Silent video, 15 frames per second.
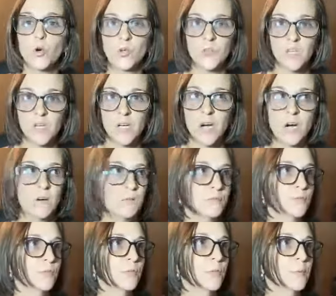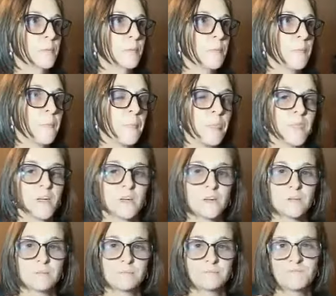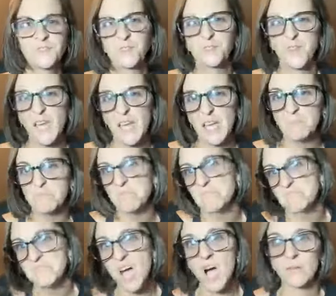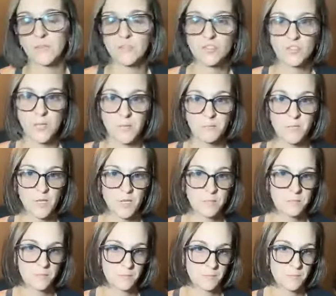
worthy of fame, knowledge type thing.